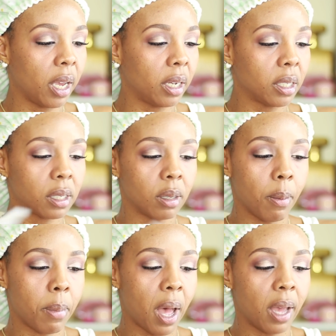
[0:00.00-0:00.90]
and it's
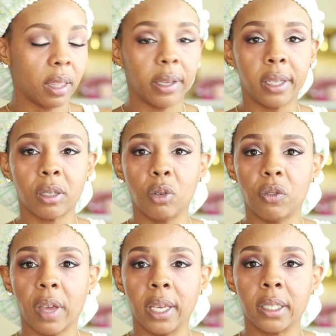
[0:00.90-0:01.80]
by the Too
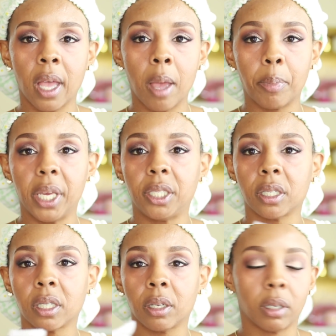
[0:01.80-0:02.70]
Faced
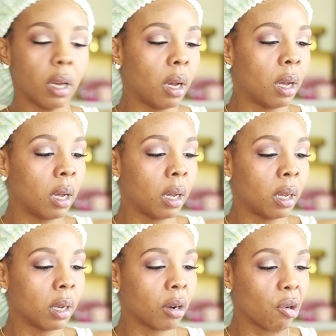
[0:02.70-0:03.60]
Peaches and
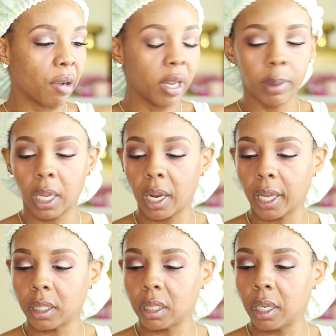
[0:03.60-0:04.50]
uh, Cream
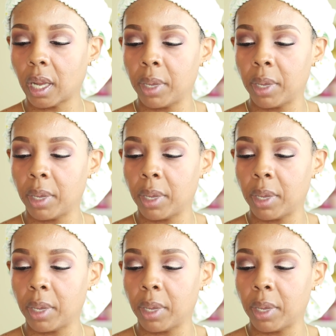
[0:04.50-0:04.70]
Collection.